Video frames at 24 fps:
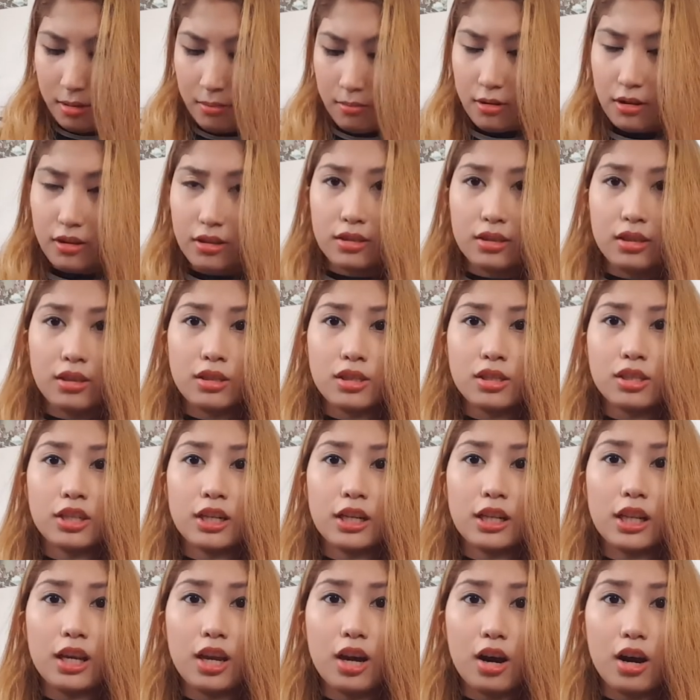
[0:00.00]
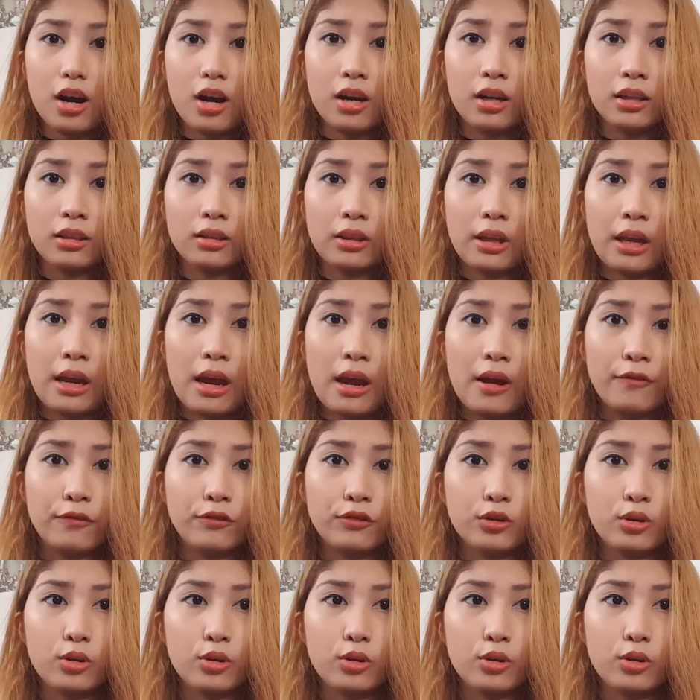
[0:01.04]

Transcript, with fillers: Because it's really hot. I have